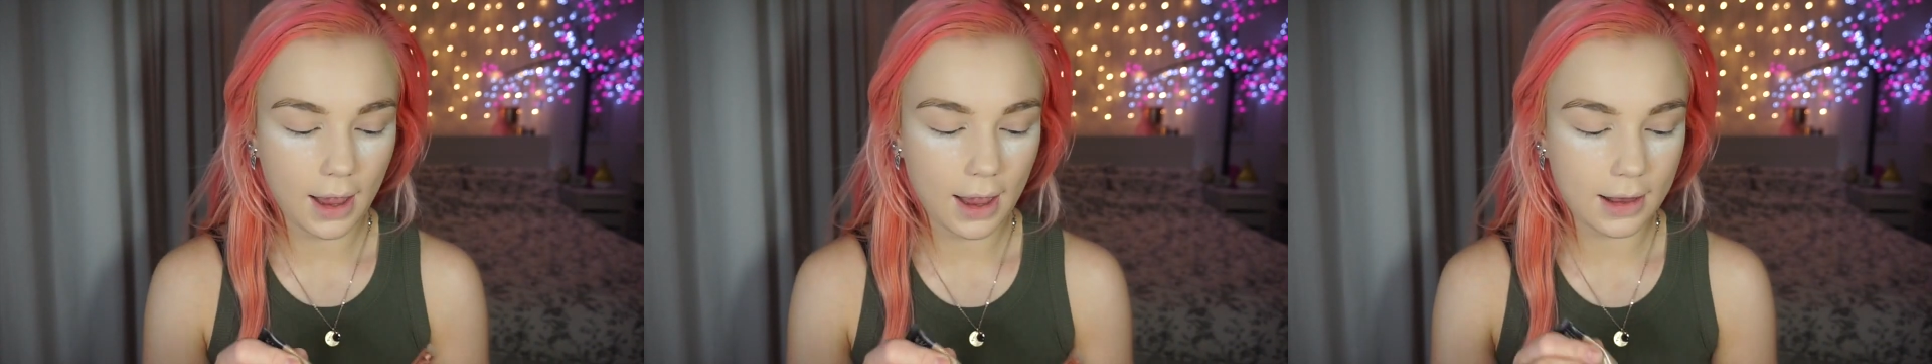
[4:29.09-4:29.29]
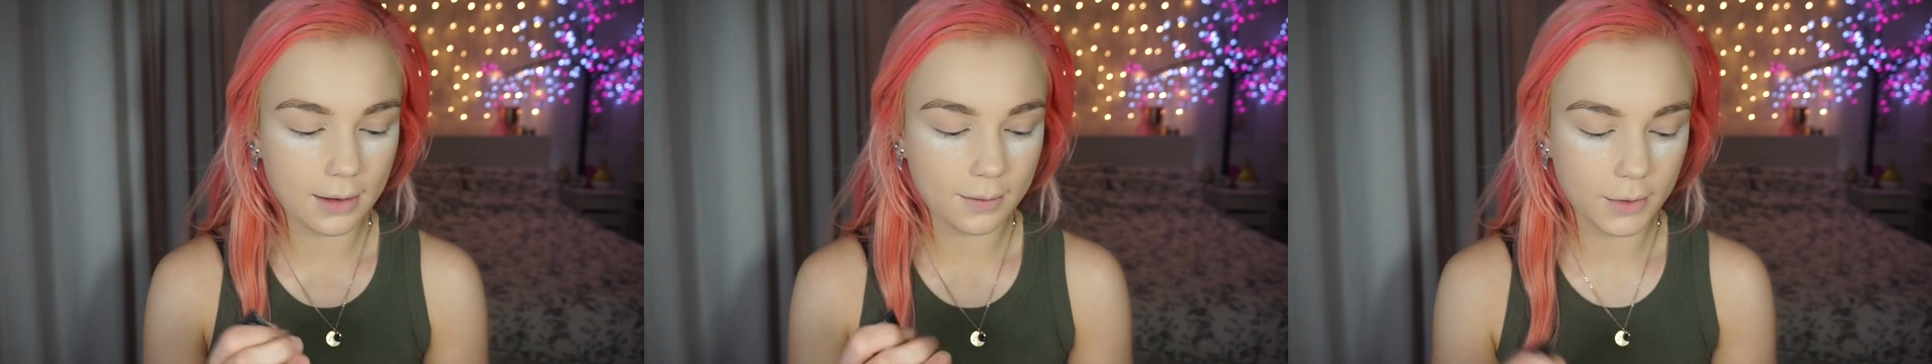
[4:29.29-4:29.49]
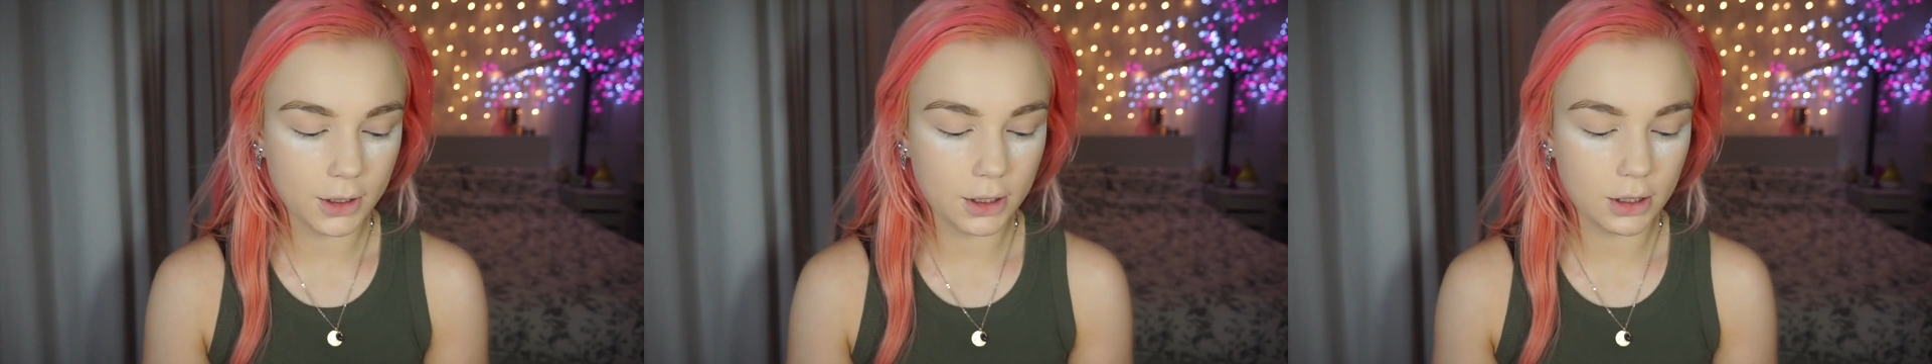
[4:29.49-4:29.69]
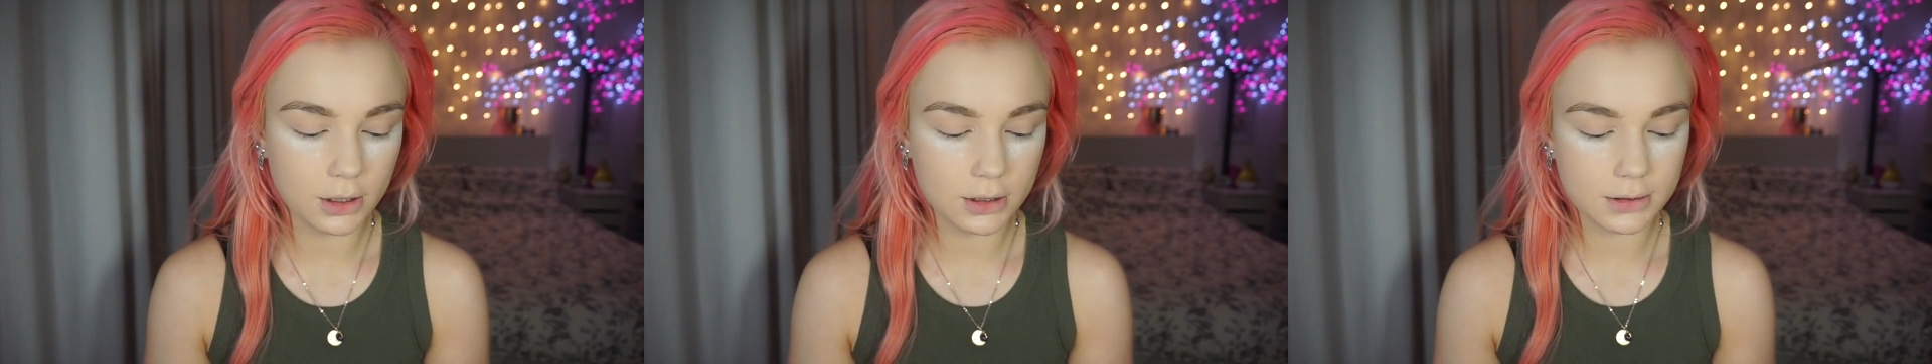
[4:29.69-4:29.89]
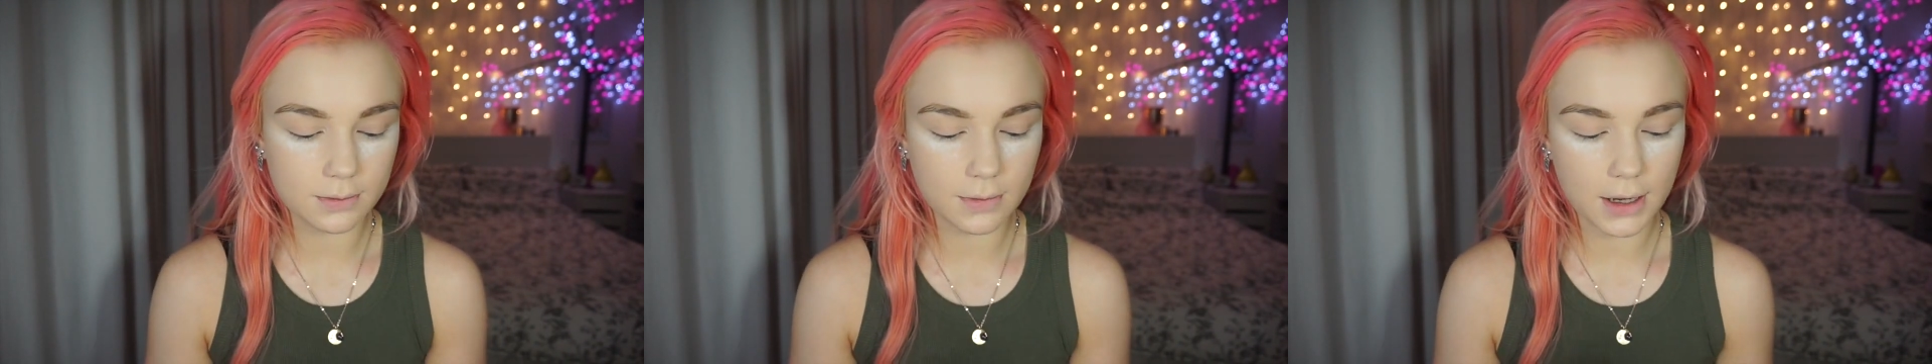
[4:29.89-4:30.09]
And I'm going to
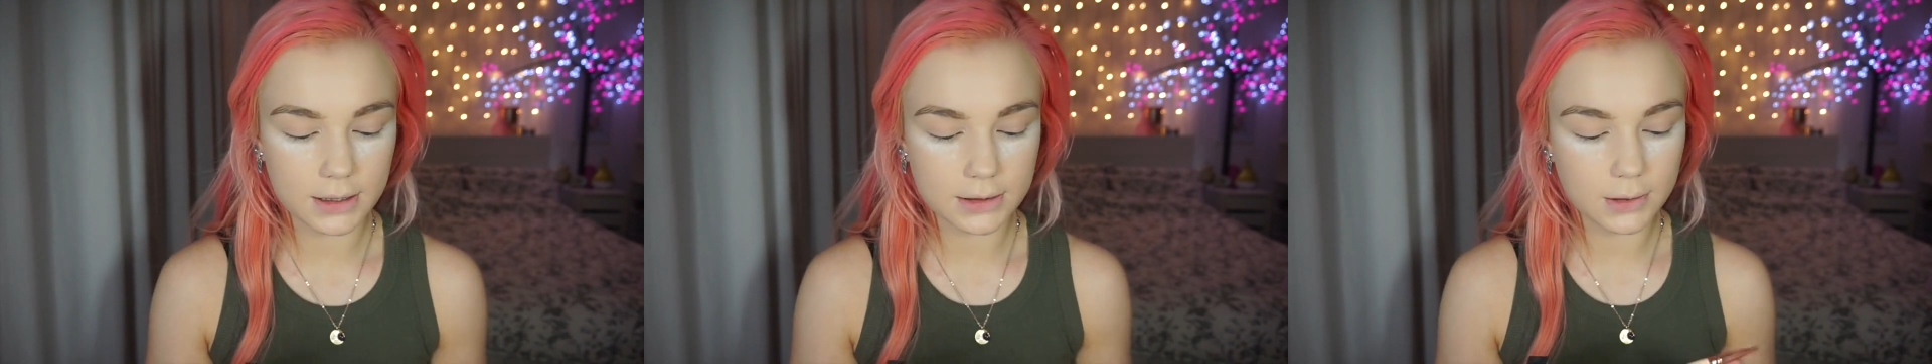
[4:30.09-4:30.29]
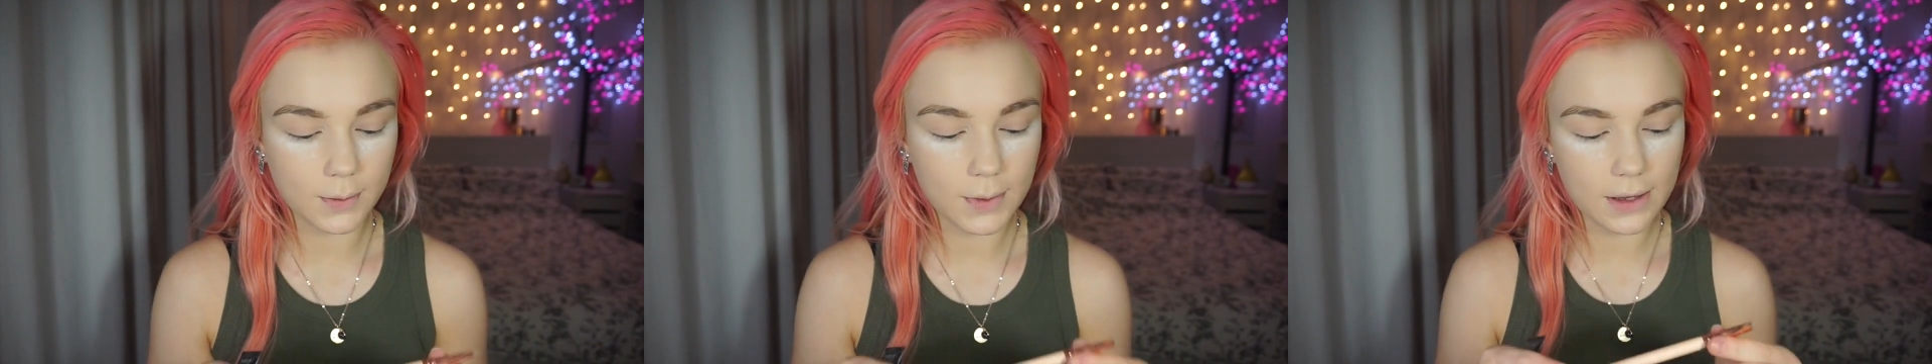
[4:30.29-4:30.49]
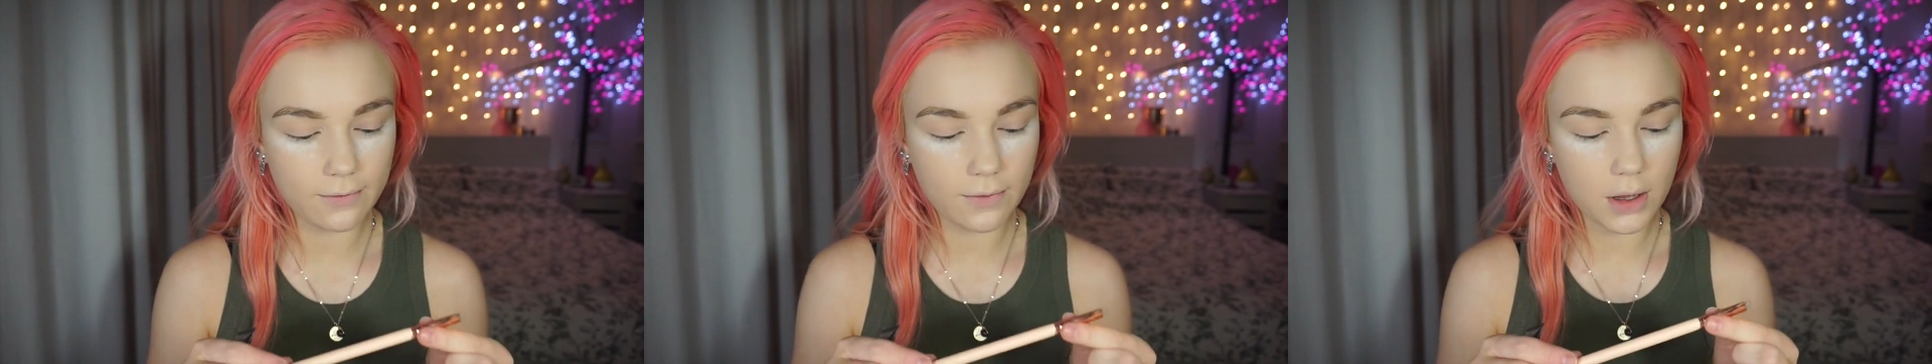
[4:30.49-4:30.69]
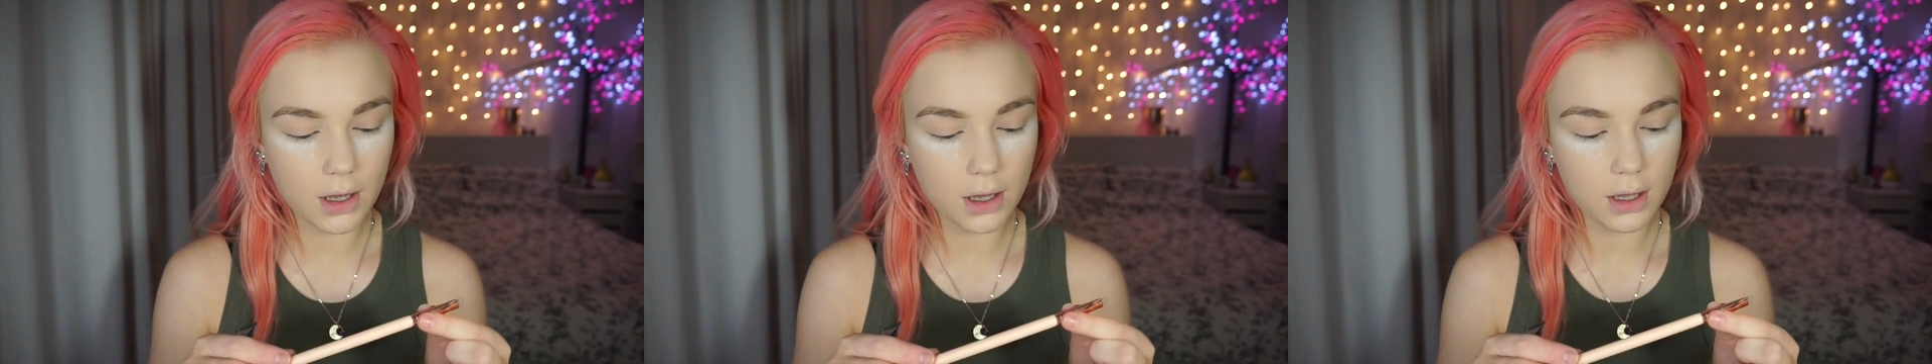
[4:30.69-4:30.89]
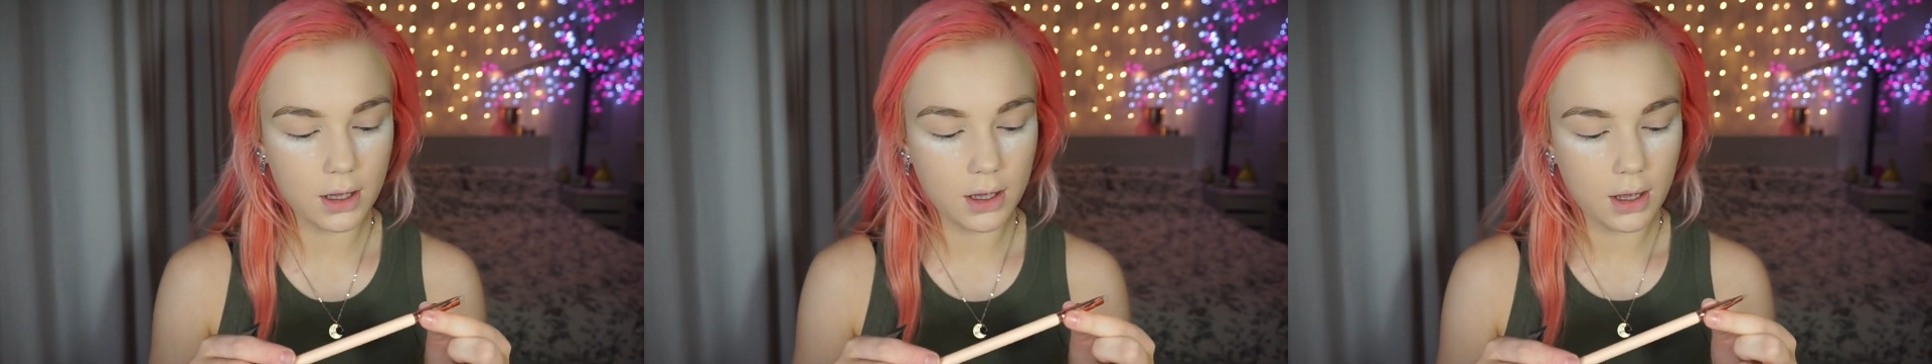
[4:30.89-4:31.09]
use my Zoeva